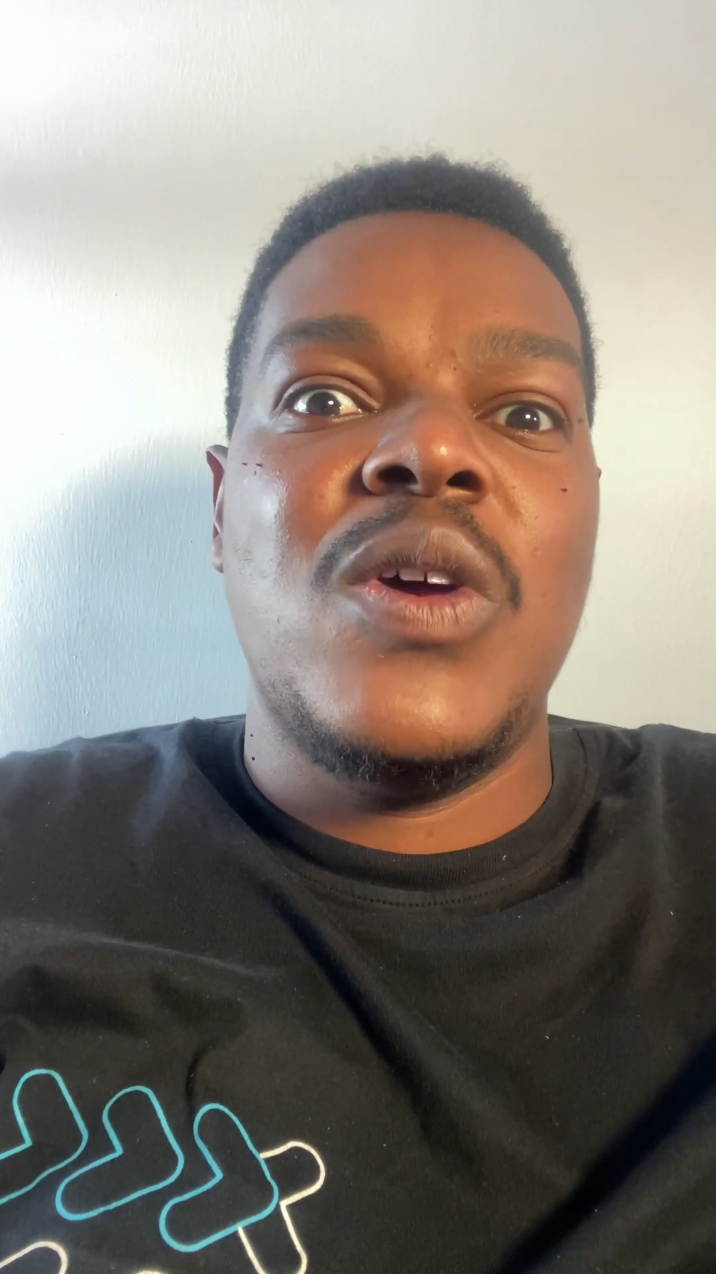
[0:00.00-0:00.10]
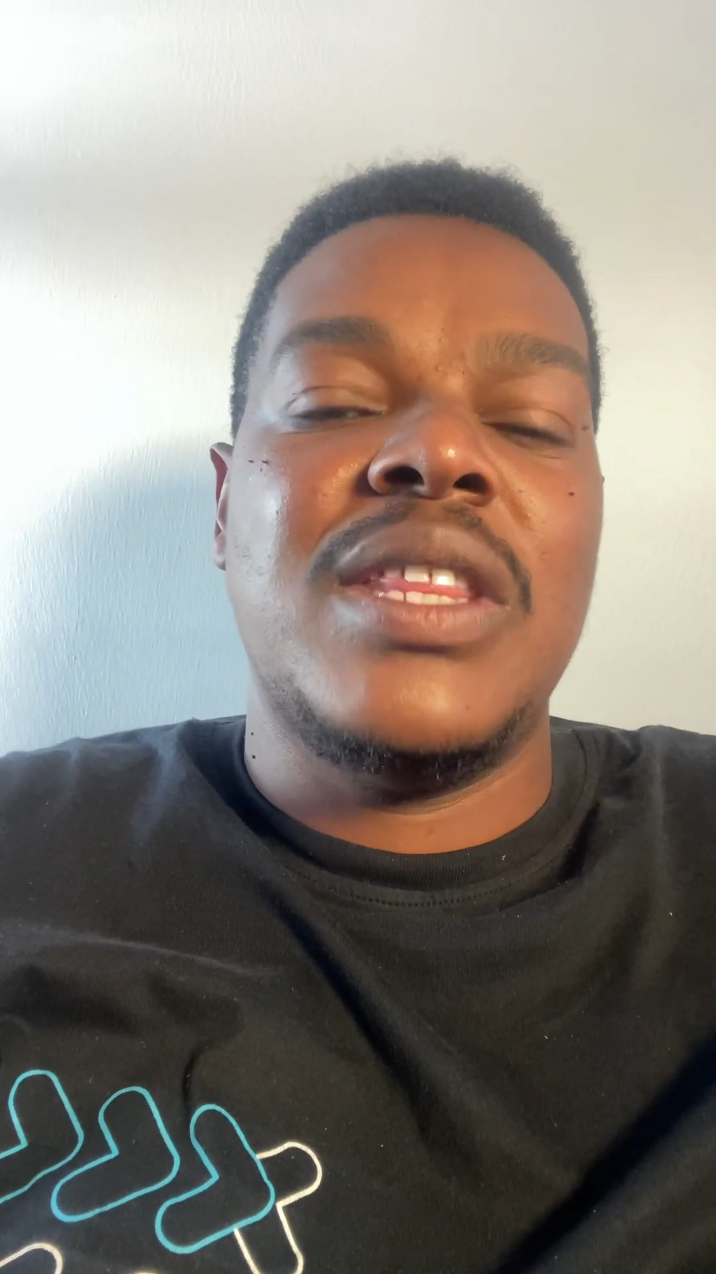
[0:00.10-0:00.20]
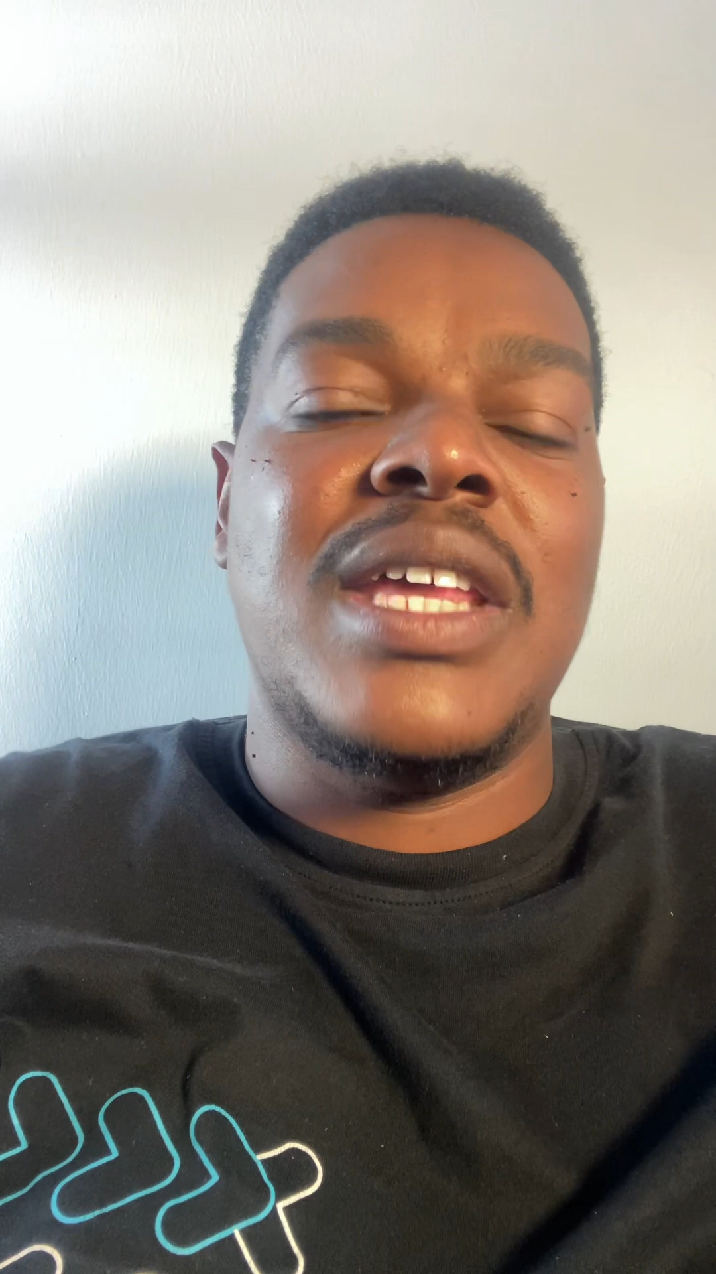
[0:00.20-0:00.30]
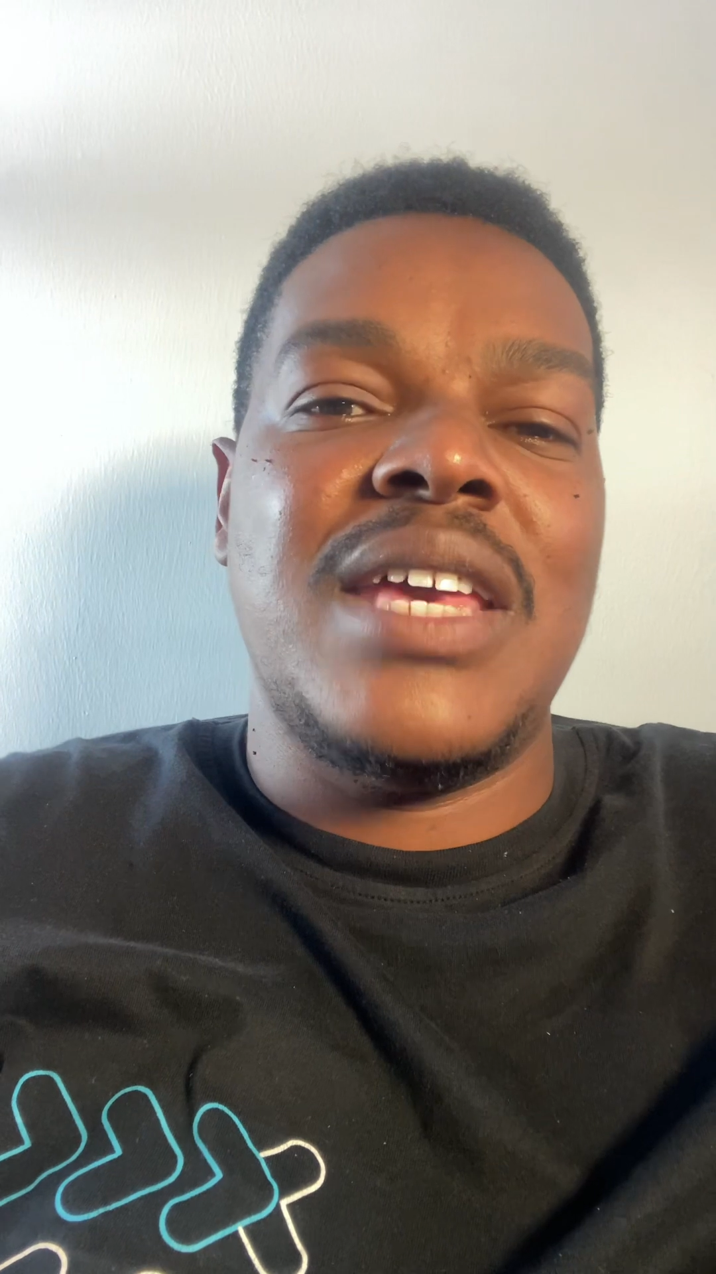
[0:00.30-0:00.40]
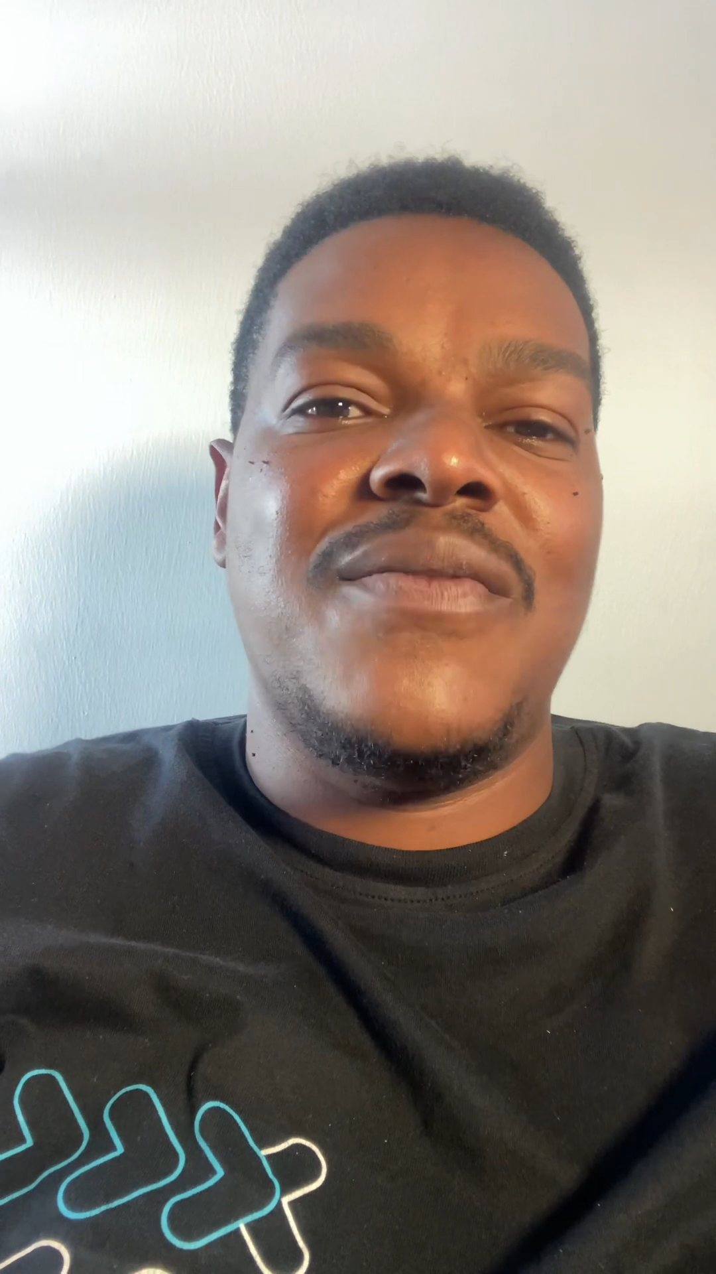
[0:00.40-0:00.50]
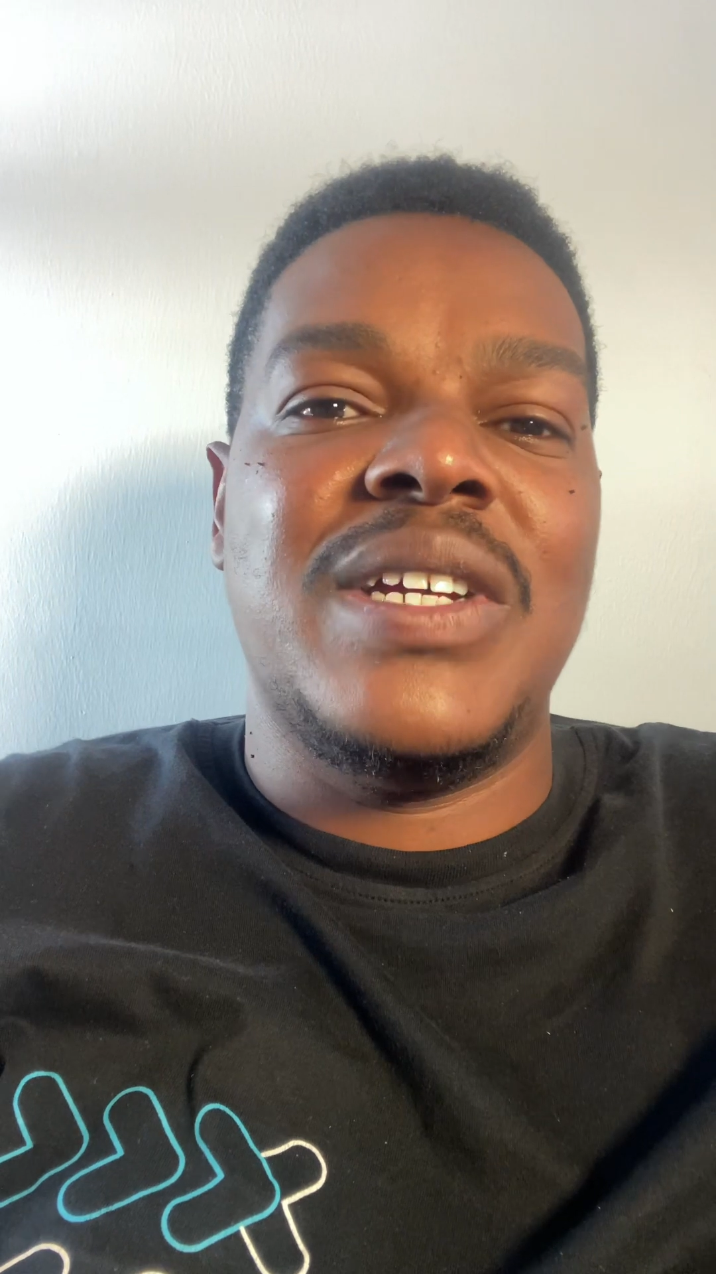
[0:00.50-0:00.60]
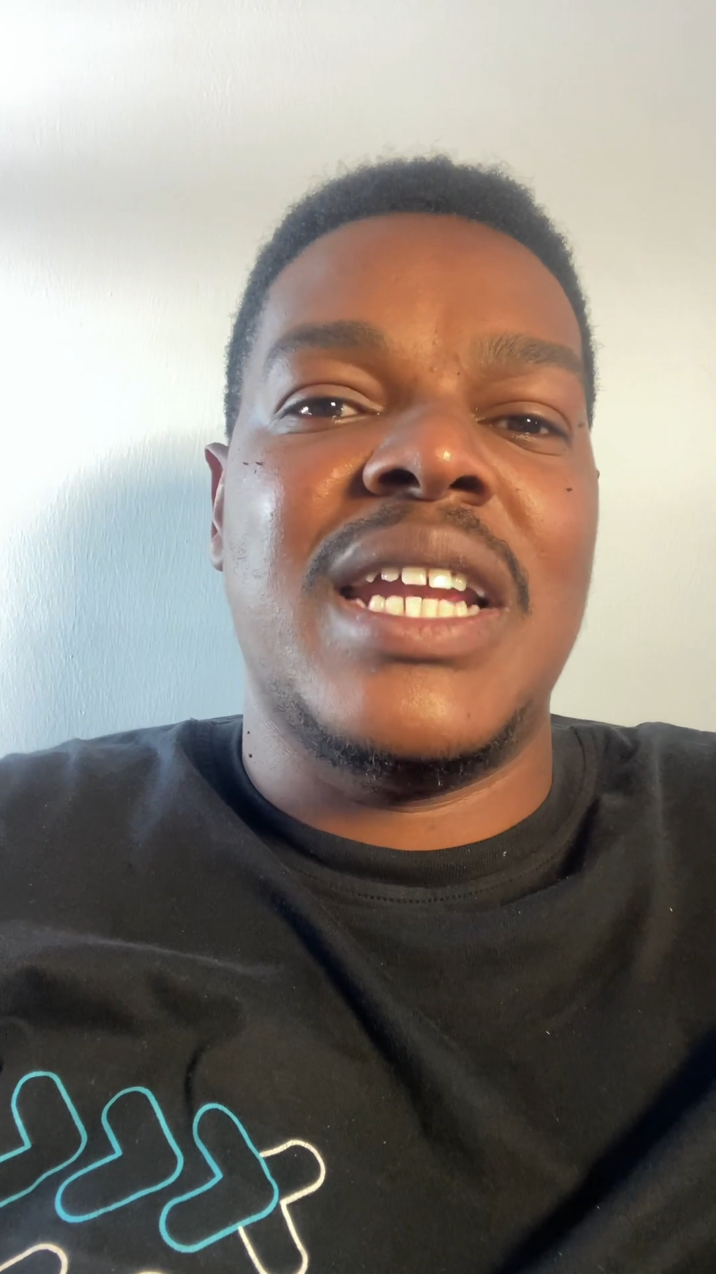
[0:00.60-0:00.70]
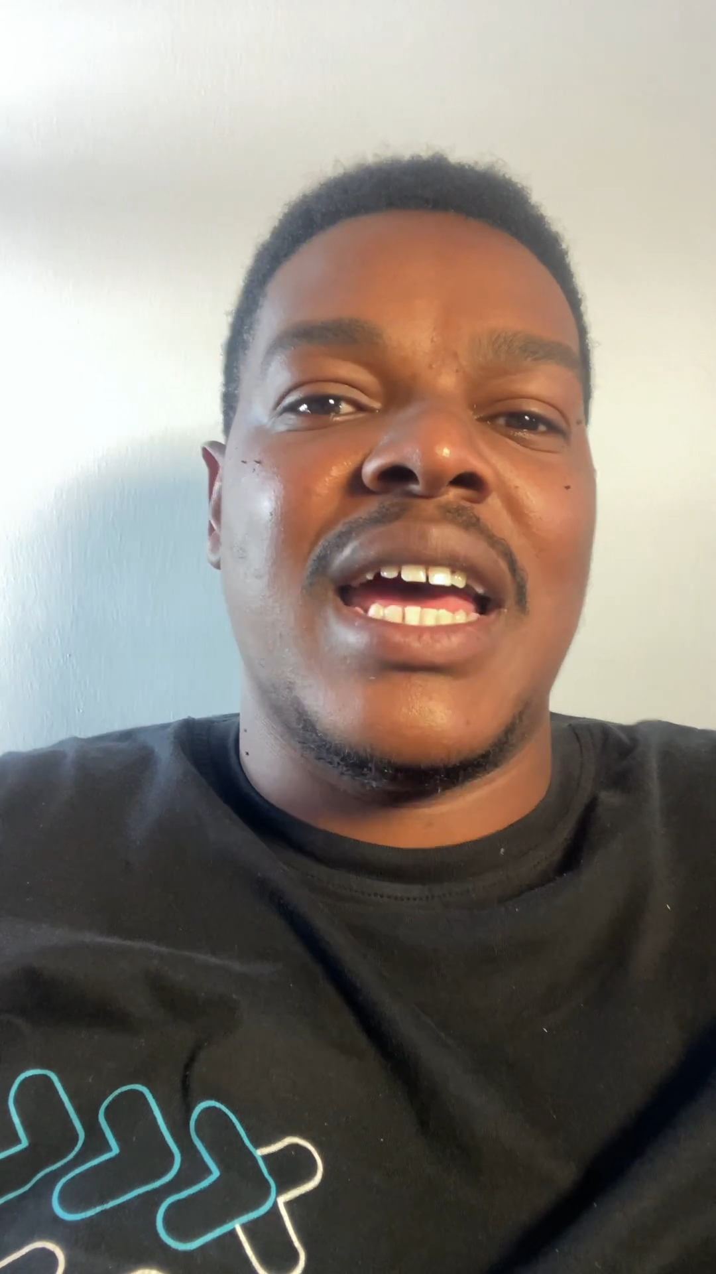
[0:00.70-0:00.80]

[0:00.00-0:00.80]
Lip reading: even